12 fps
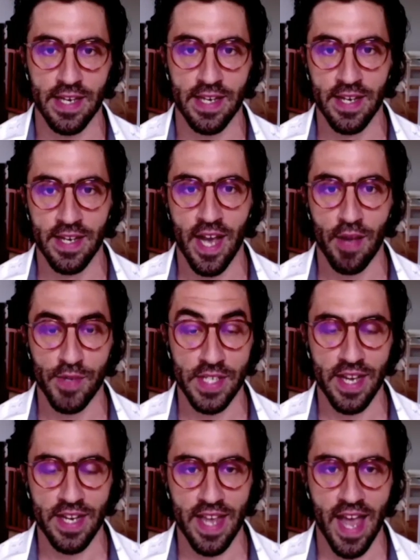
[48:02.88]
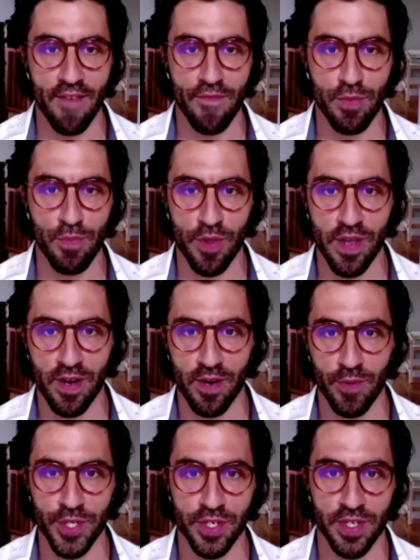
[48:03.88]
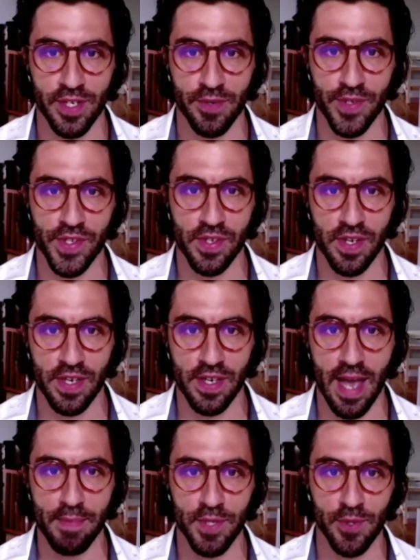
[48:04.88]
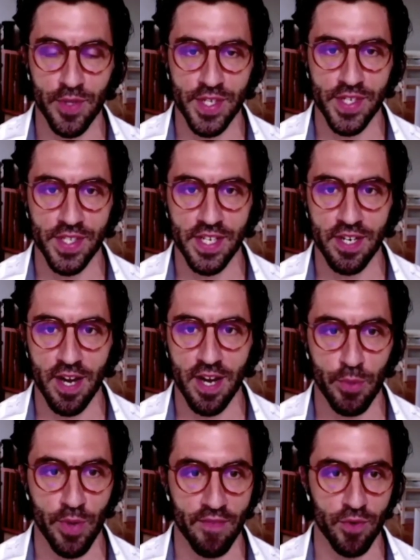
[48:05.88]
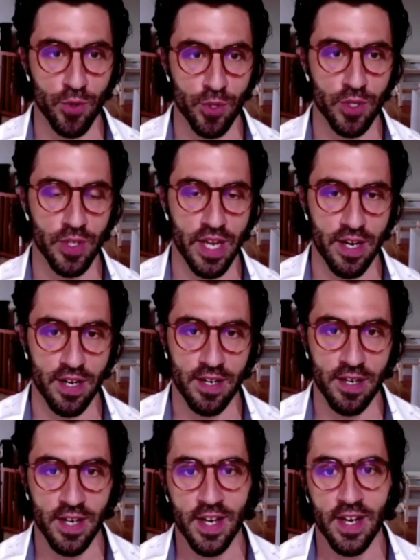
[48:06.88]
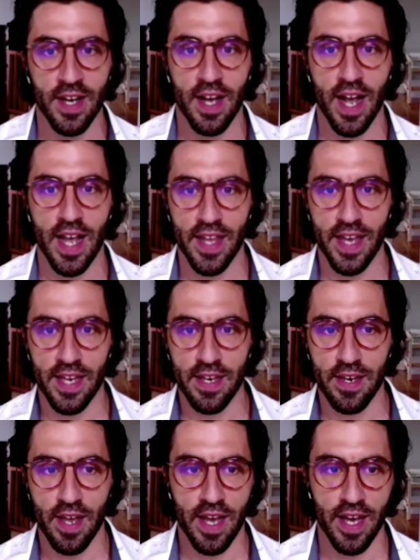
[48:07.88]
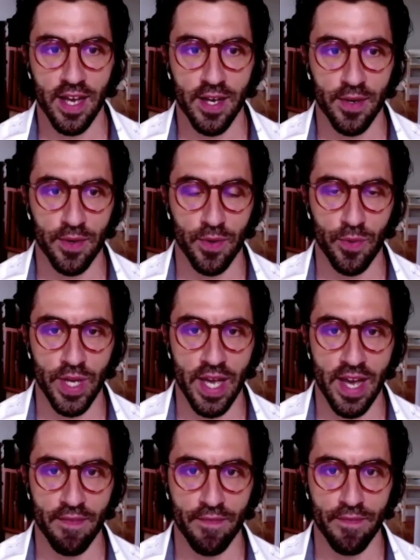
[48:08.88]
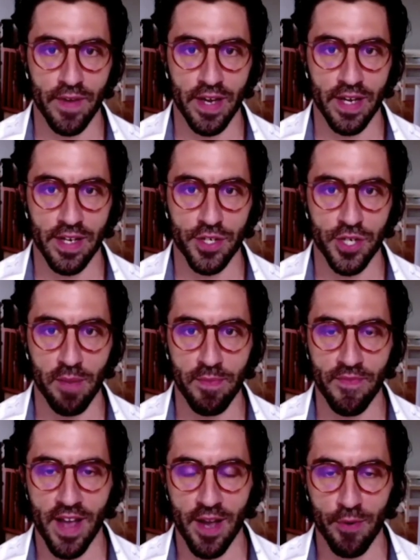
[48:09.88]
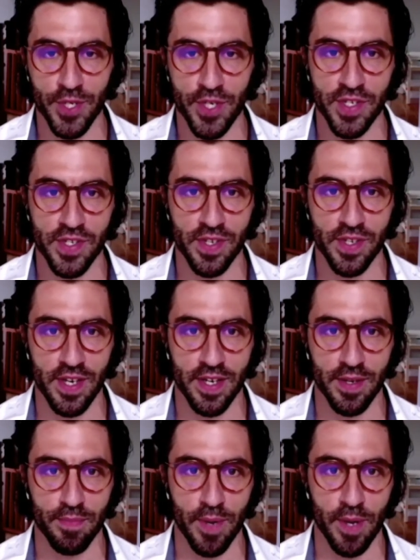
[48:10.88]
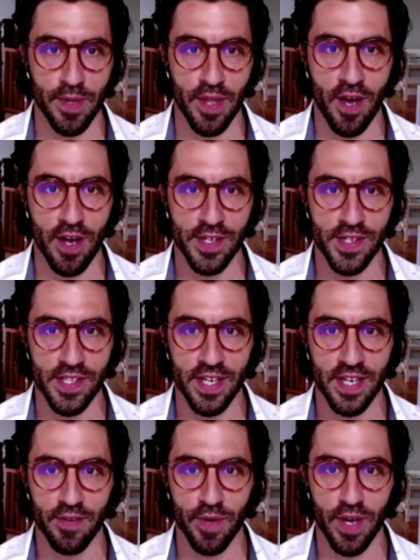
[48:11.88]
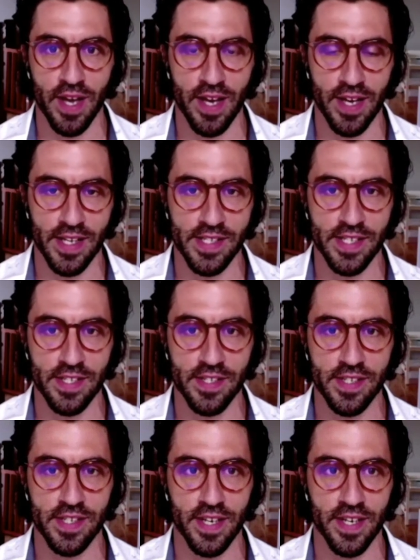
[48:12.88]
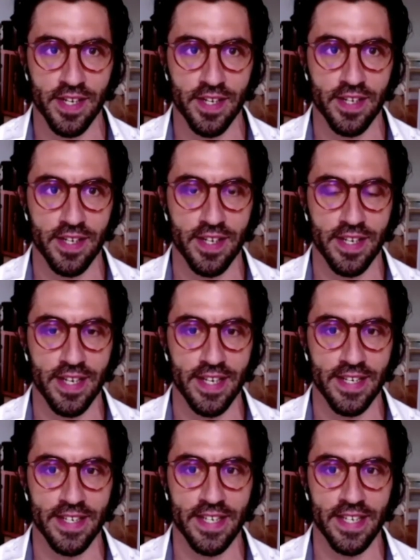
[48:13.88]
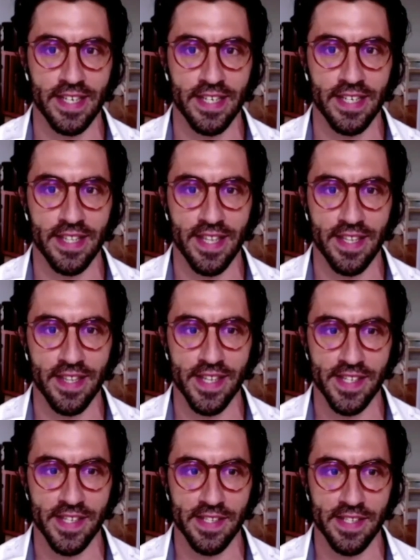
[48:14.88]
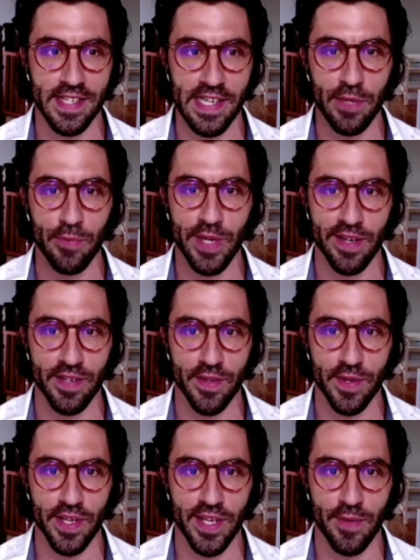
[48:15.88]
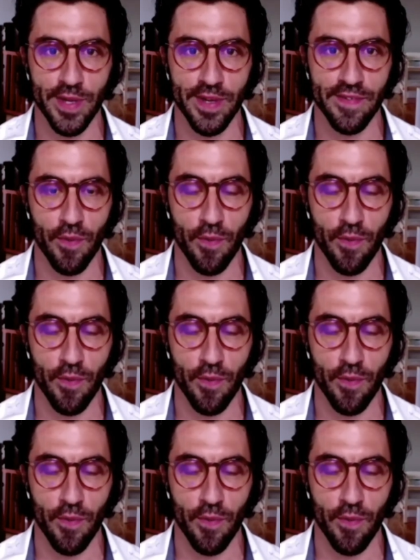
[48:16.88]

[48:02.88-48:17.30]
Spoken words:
mentioned earlier at the beginning of the broadcast that I was excited to have you both here, which it was absolutely sincere. I mean, we have Google here, and then we have Shopify, which is probably the hottest thing since